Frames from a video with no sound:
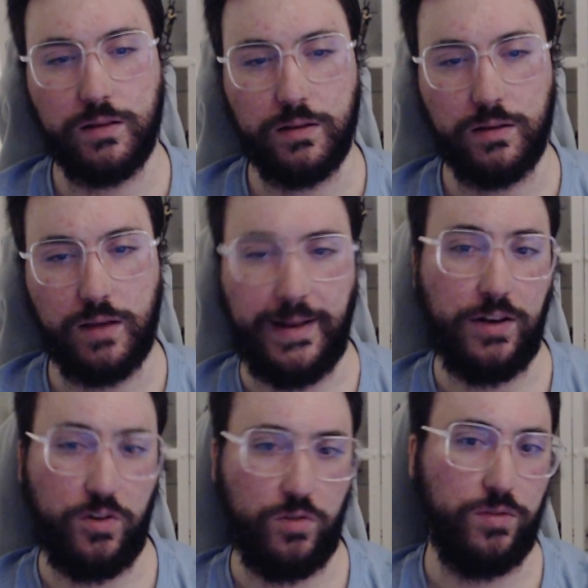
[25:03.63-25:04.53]
And I
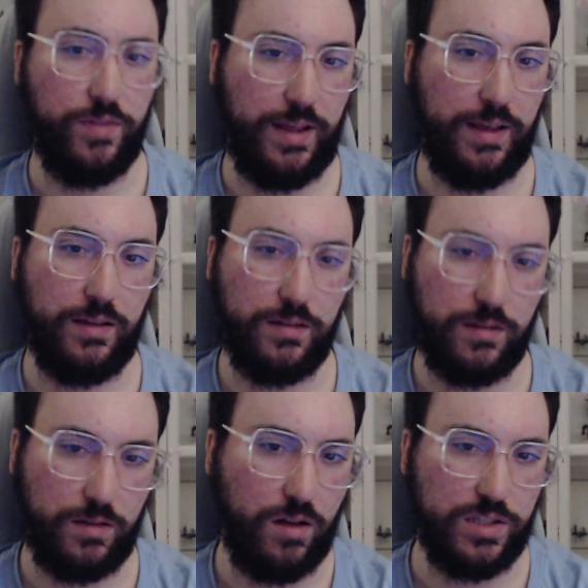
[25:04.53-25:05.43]
do think
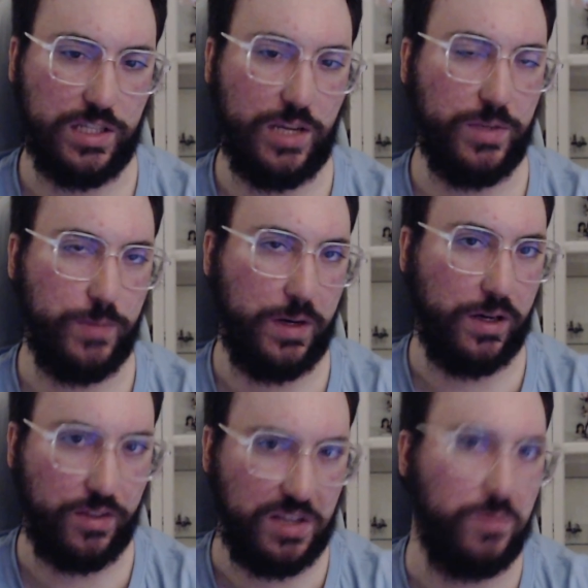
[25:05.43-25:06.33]
Colosseum has better
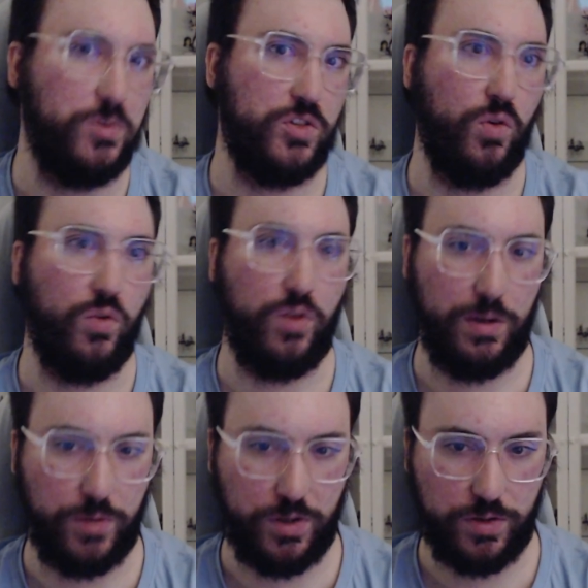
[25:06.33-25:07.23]
theme, story,
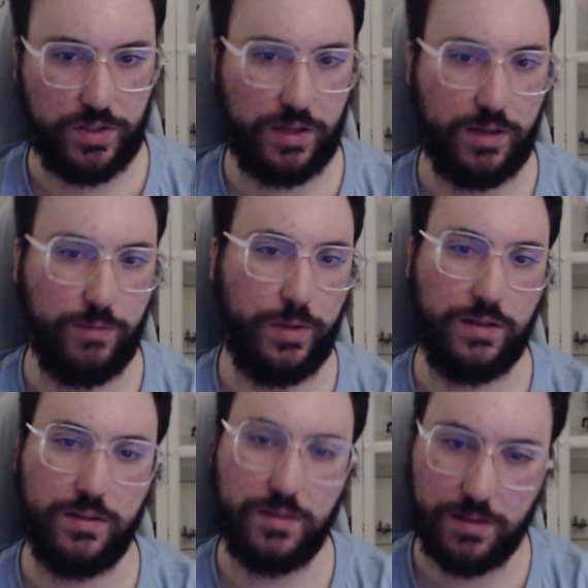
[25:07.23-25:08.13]
and music, but